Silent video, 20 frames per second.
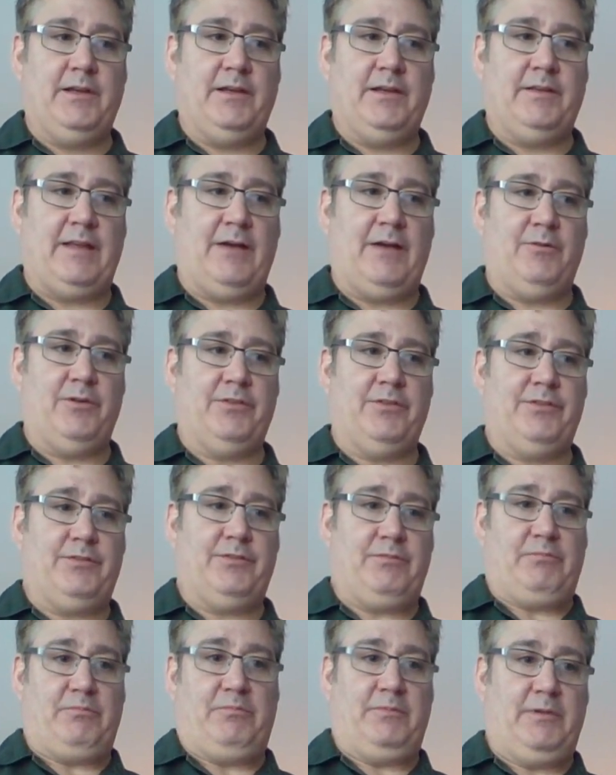
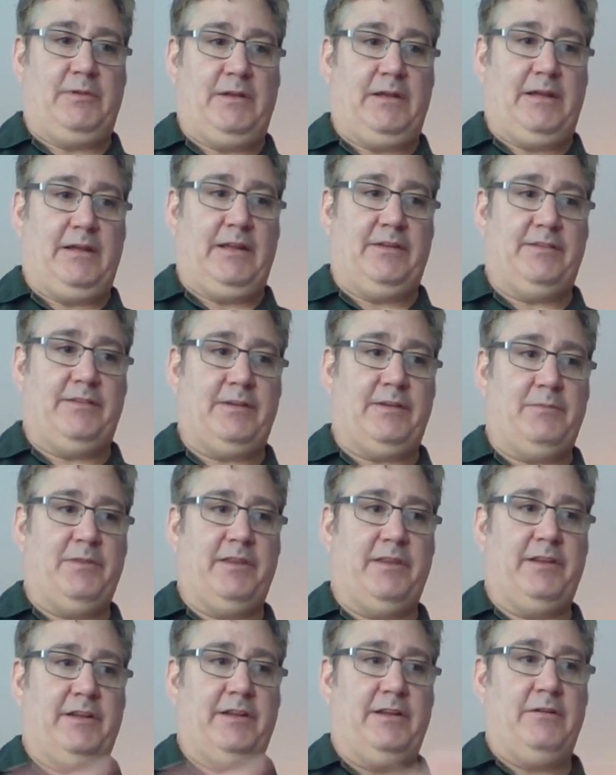And some of
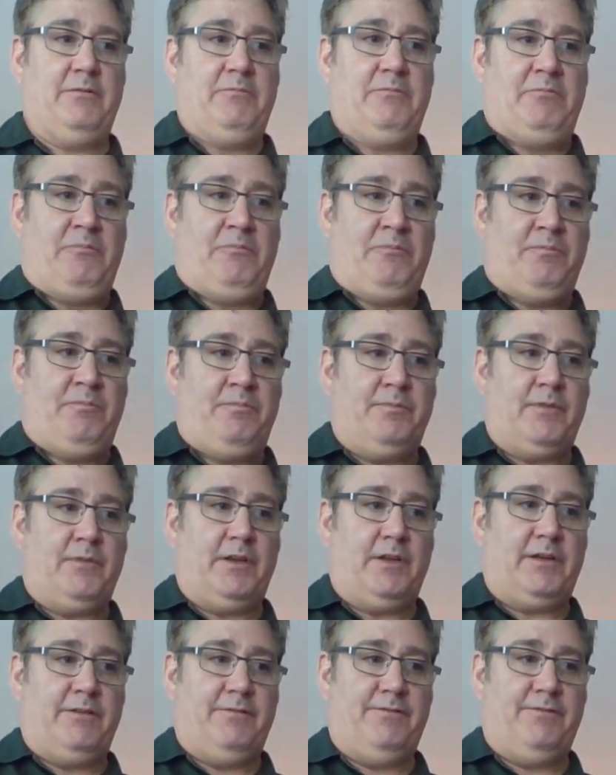the
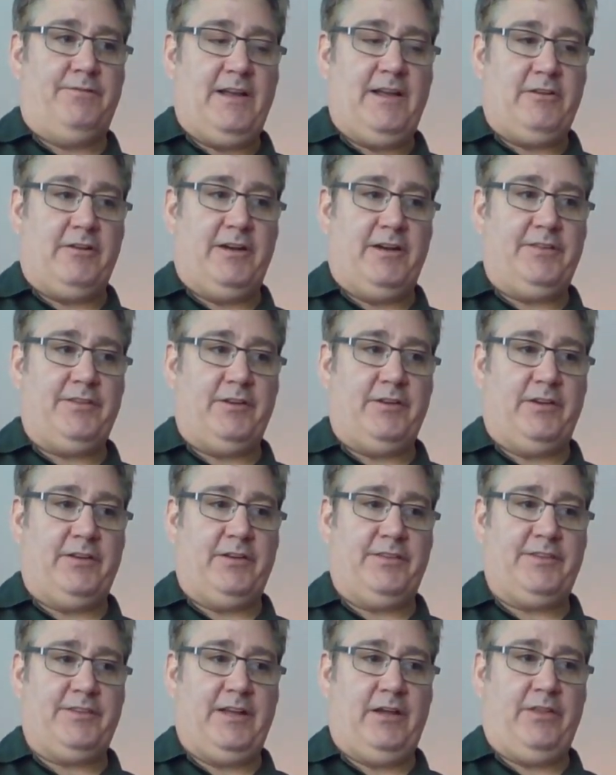Confederates on the
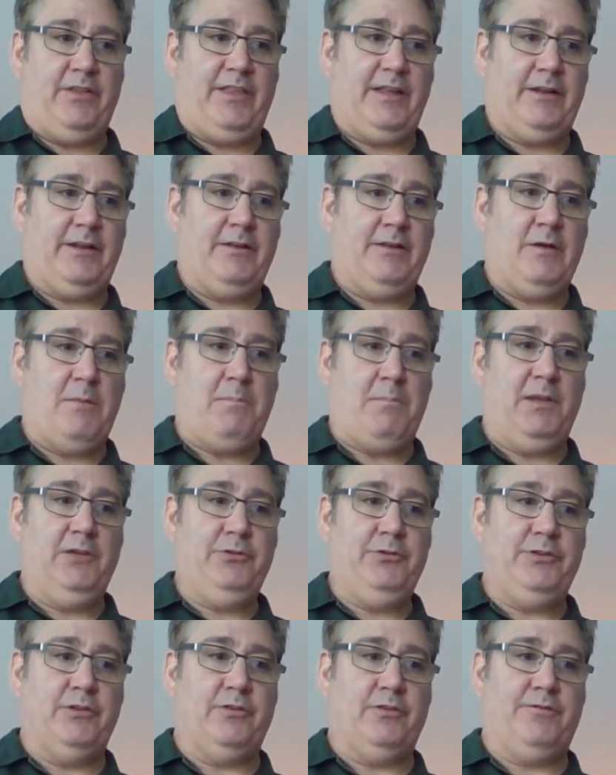South had blue
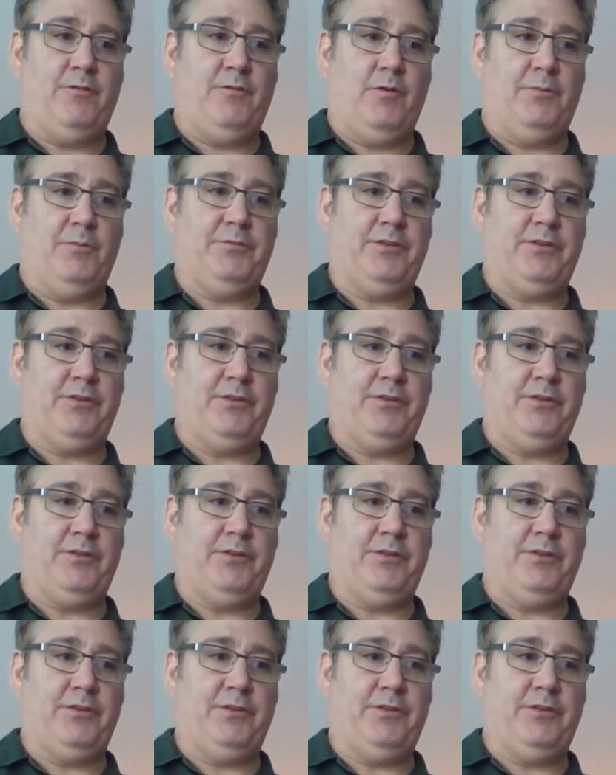uniforms.